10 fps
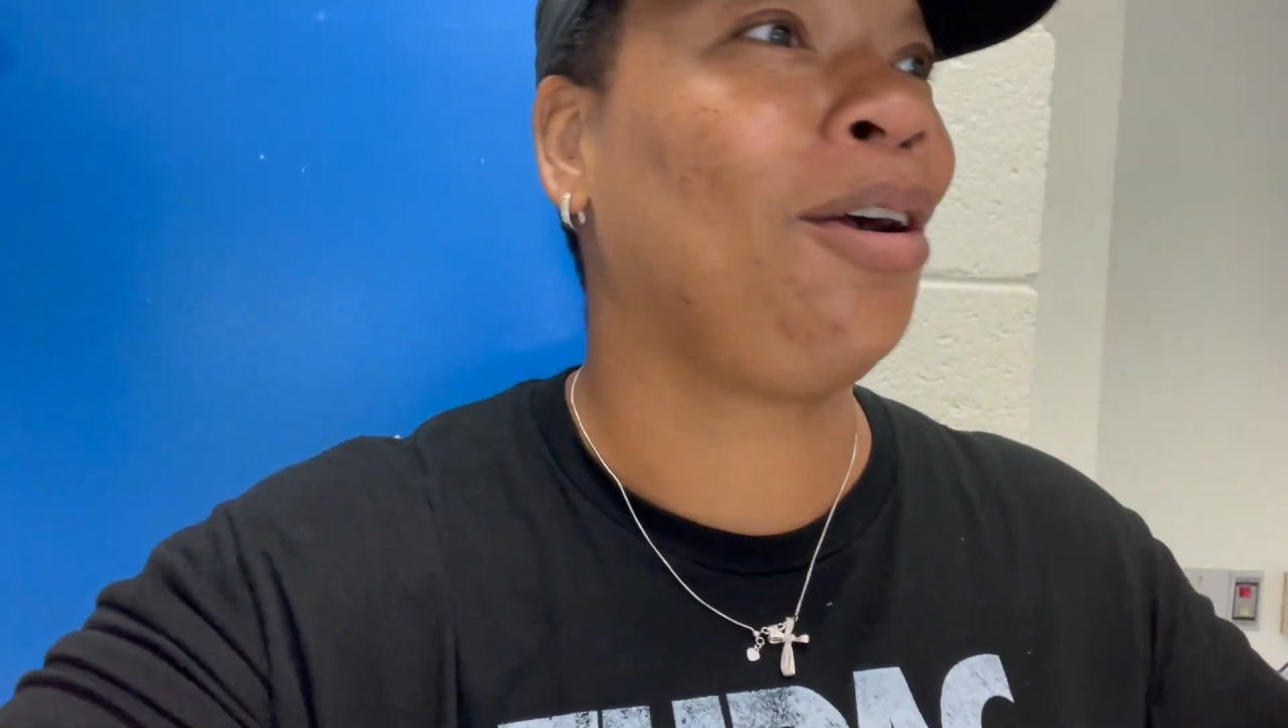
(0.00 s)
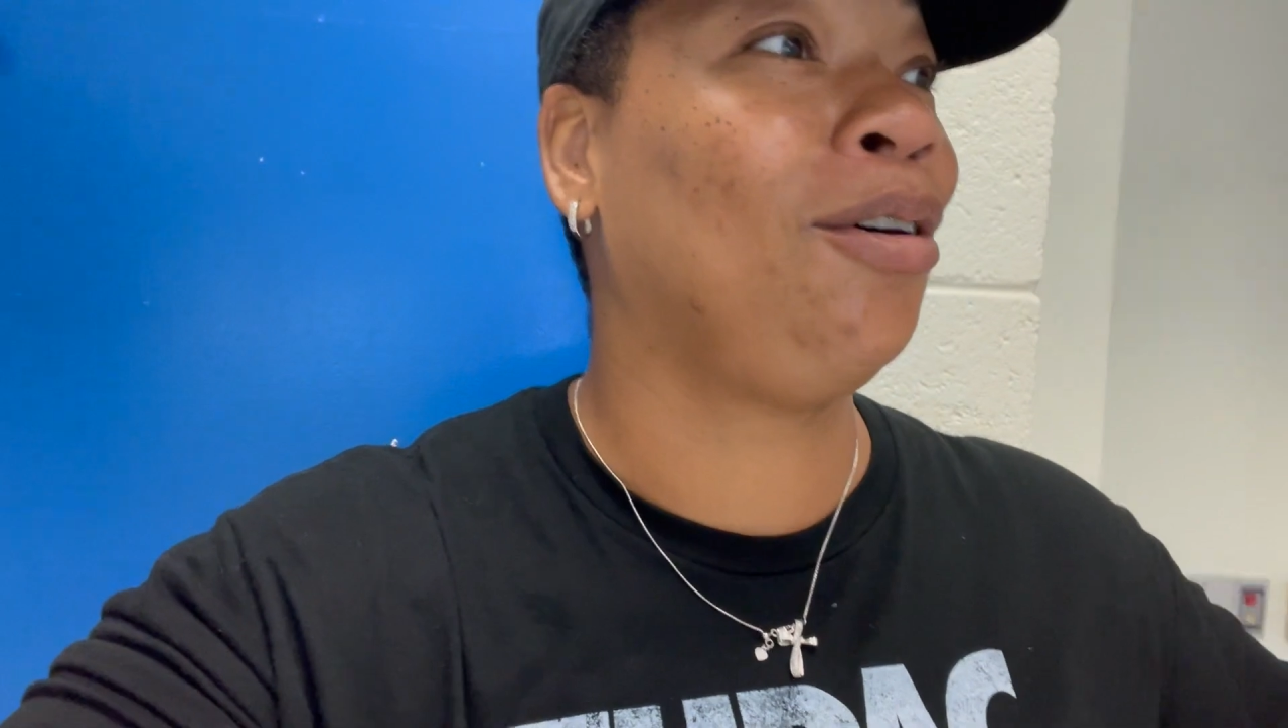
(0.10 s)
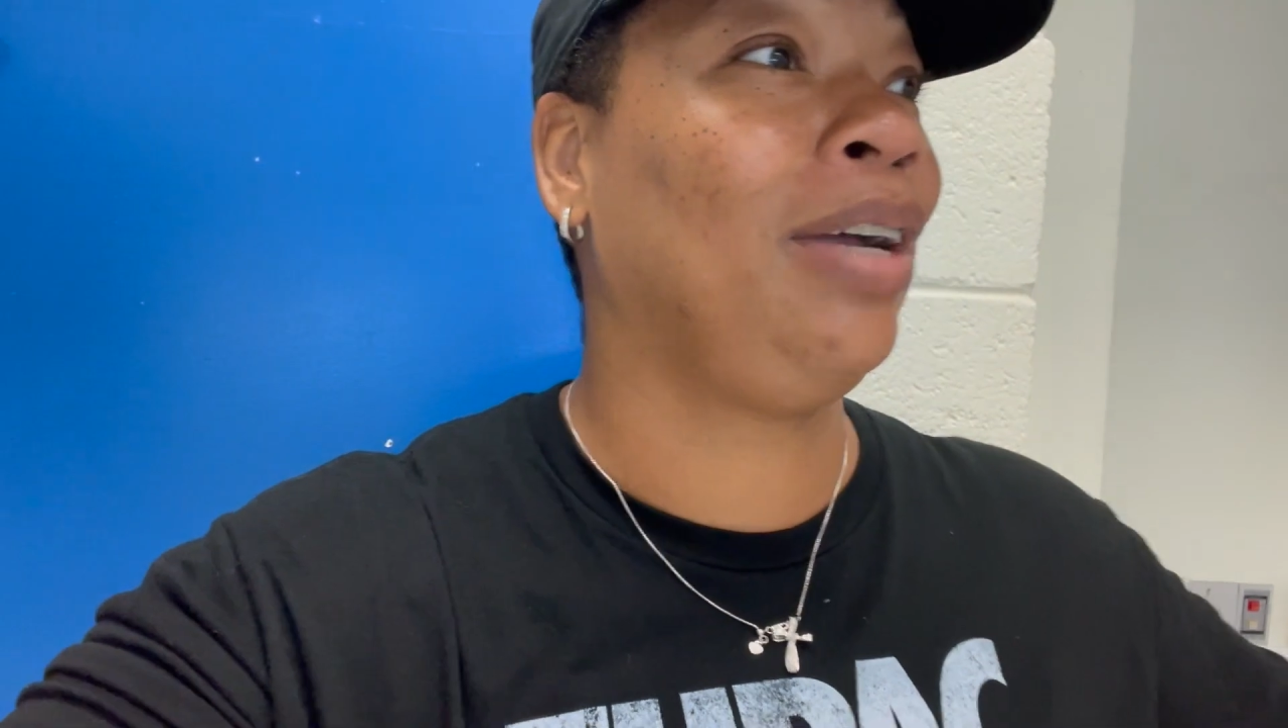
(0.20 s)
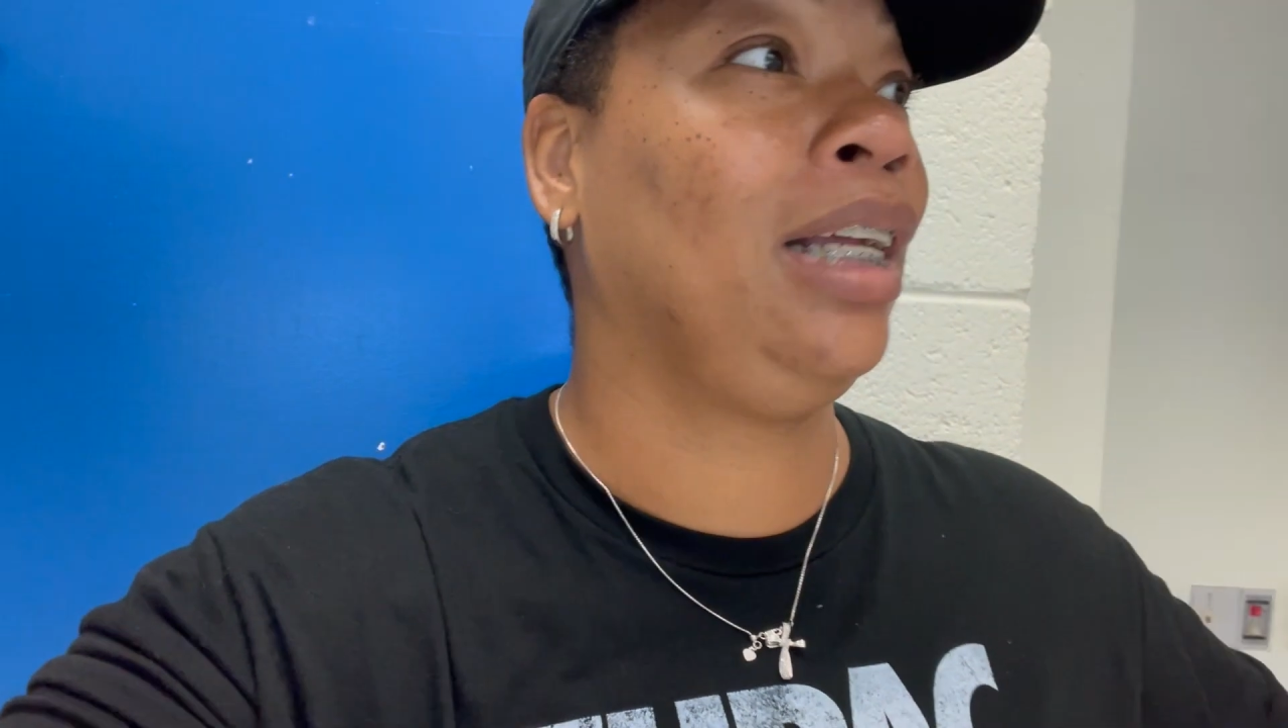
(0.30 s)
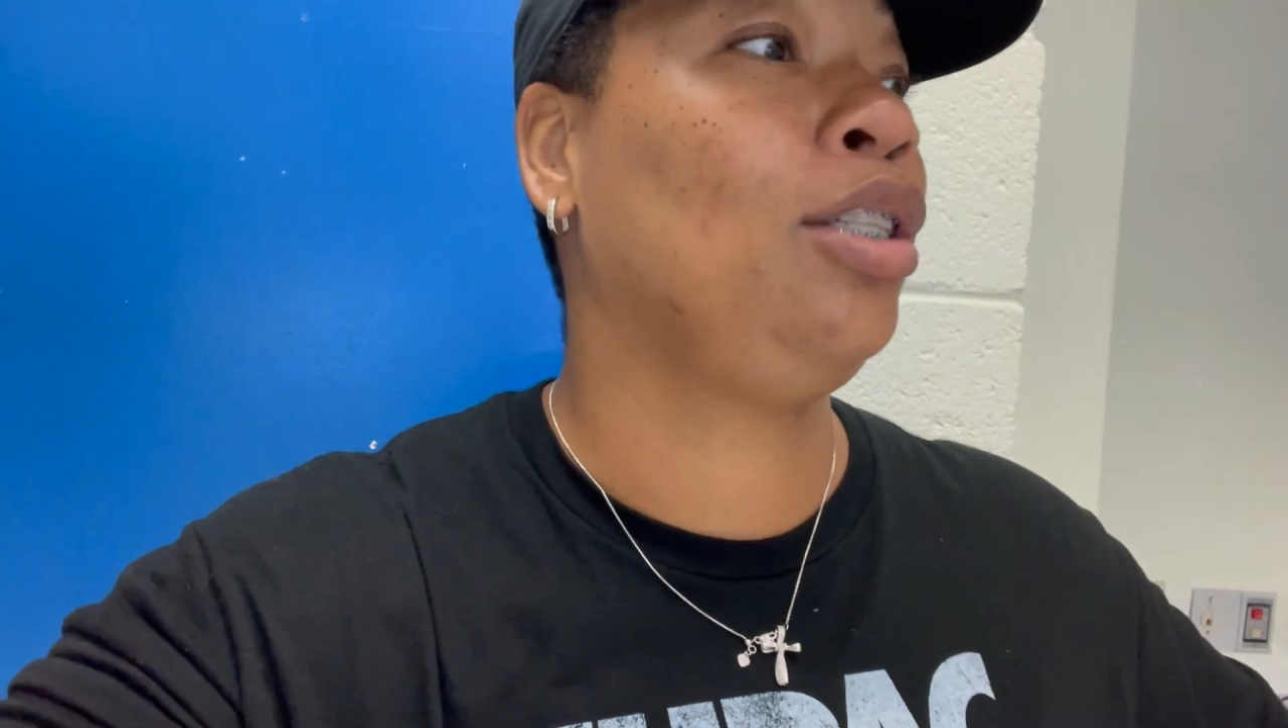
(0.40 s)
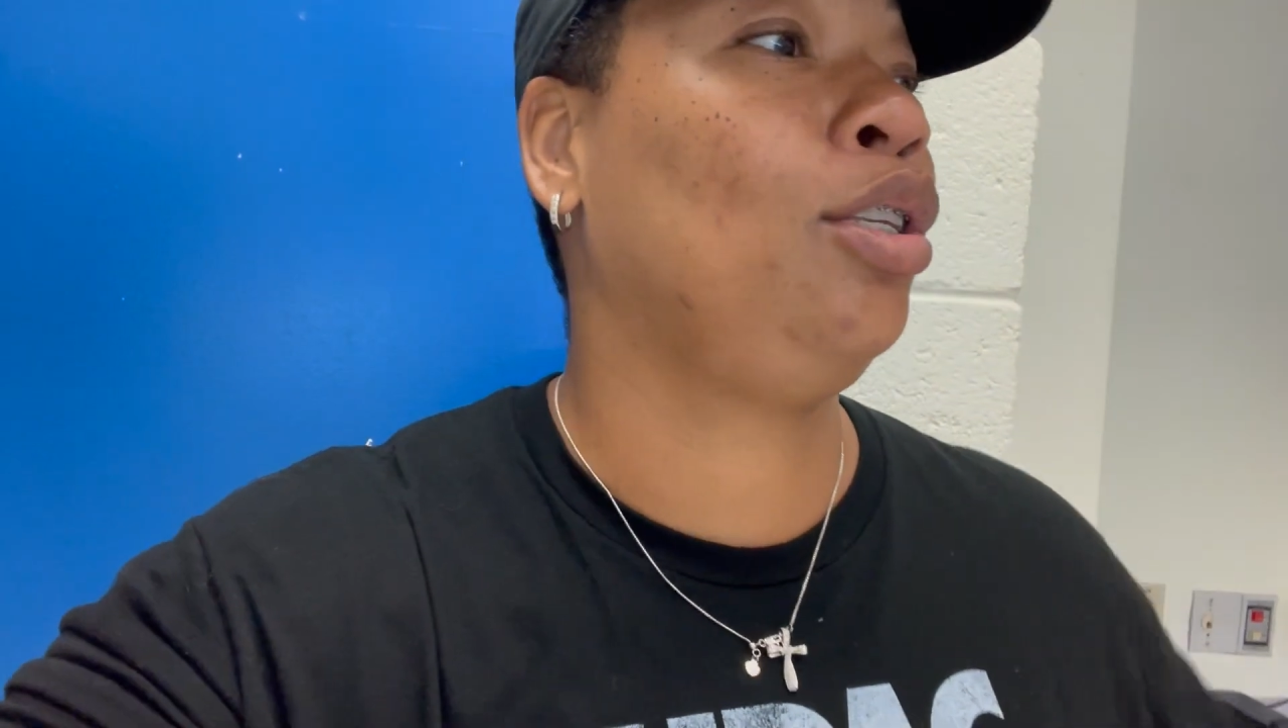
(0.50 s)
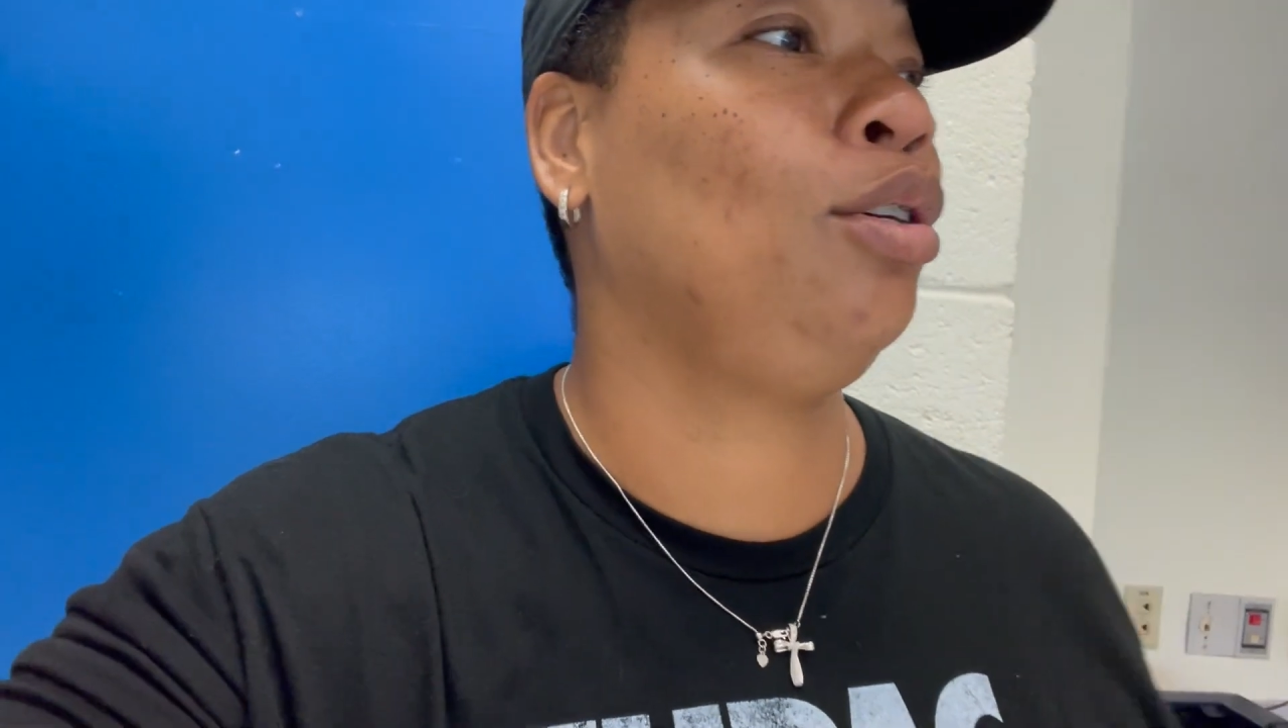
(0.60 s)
going